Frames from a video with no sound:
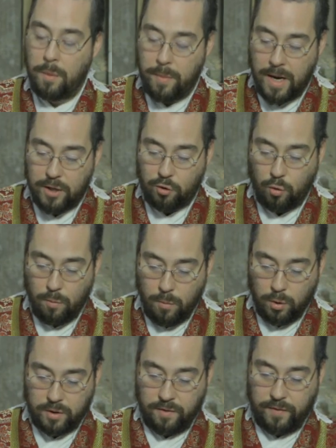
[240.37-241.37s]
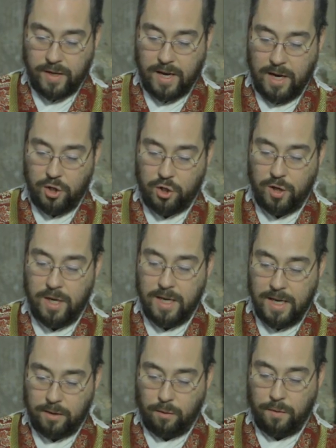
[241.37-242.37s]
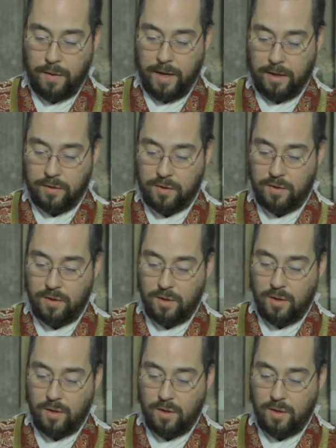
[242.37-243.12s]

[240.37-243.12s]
perpetual mortification in little things.